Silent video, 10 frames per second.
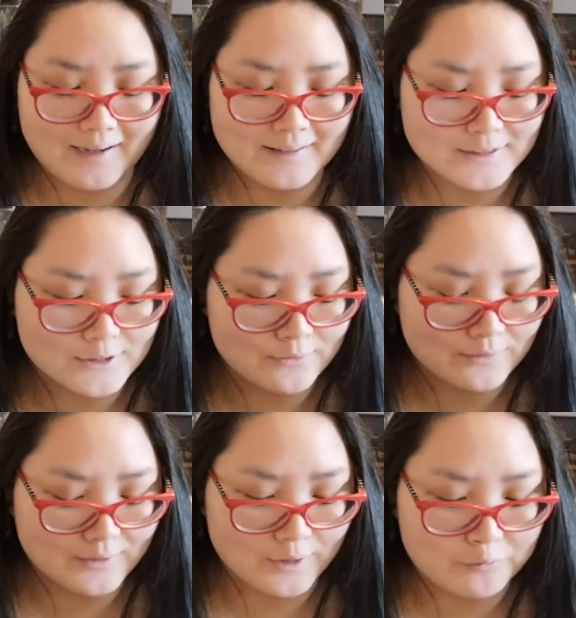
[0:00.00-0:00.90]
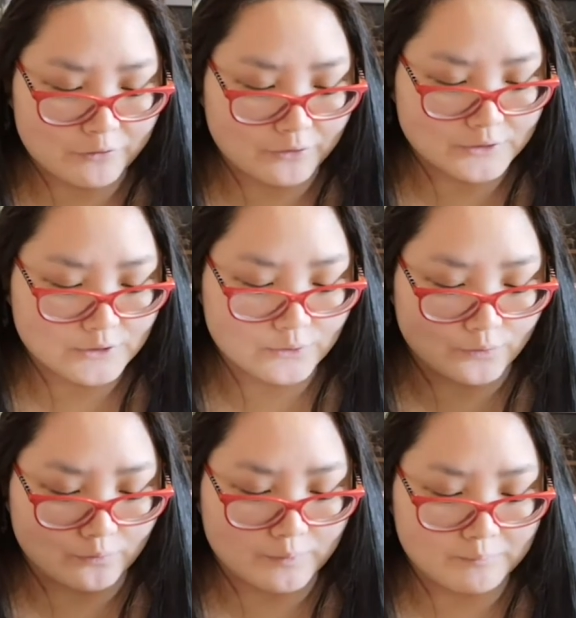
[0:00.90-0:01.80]
it's not a broad
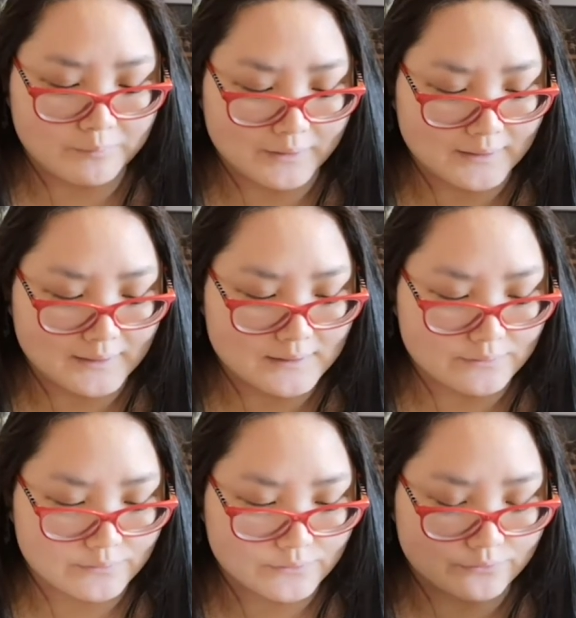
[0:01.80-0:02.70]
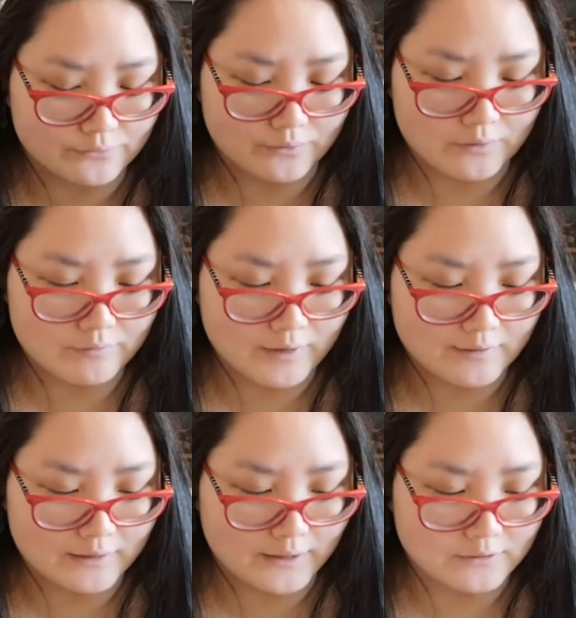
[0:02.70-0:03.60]
scope, but it is also a
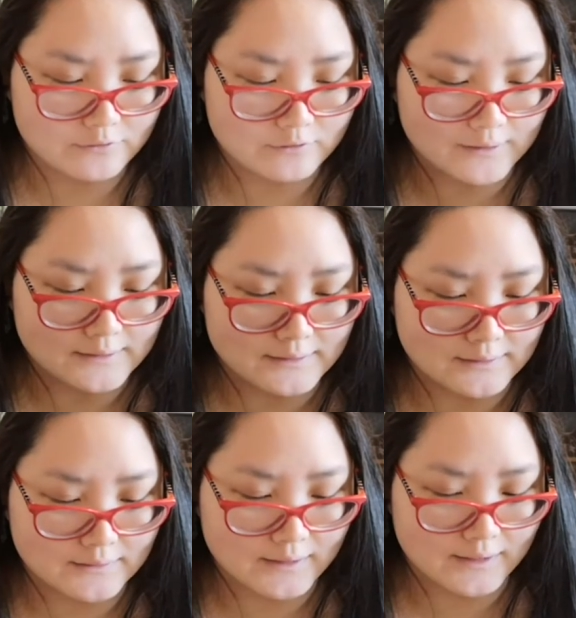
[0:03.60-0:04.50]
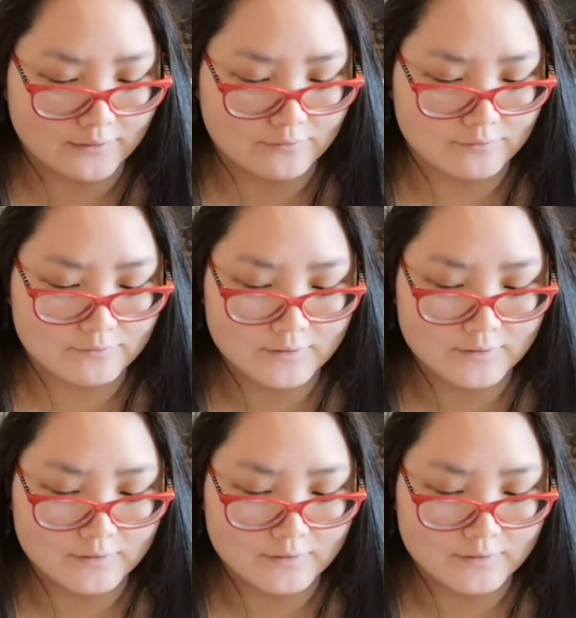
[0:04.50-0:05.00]
very interesting kind of